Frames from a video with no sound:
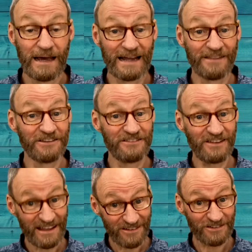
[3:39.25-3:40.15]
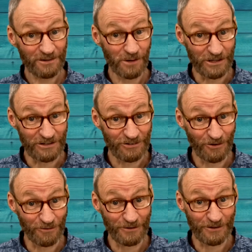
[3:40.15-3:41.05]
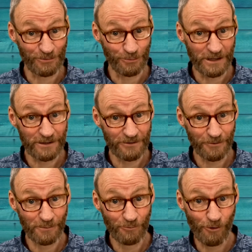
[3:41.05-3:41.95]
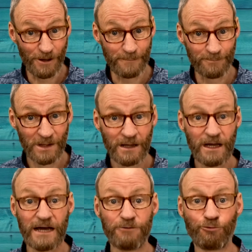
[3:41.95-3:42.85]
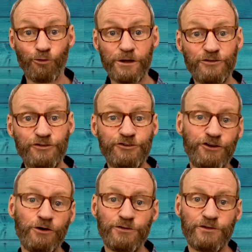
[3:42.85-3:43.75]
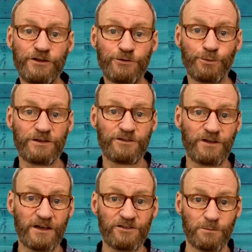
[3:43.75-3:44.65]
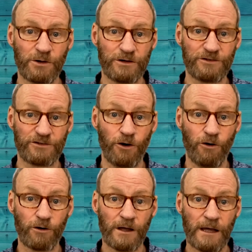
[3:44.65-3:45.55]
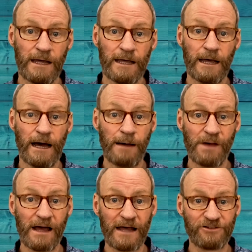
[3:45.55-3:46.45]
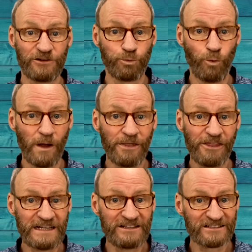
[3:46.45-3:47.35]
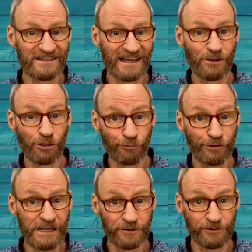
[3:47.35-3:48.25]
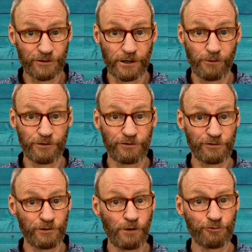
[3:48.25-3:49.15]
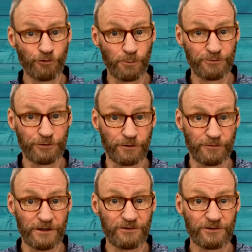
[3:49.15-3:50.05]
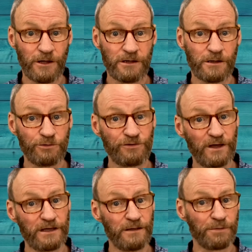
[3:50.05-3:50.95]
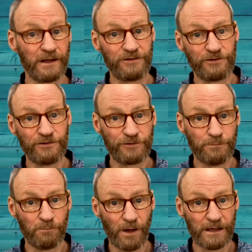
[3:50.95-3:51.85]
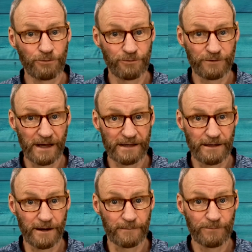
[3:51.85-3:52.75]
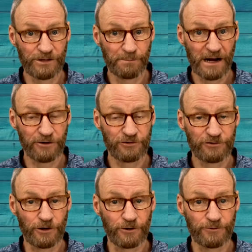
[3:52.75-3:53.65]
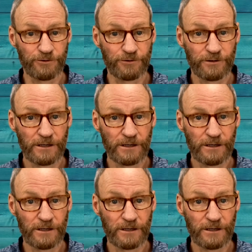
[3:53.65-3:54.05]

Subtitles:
And the testimony song for this week is from Roy. And Roy has chosen this week's testimony song as it's one that he sang 3 years ago at the Snowdrop service that was taking place in St. Michael's that year in the parish church.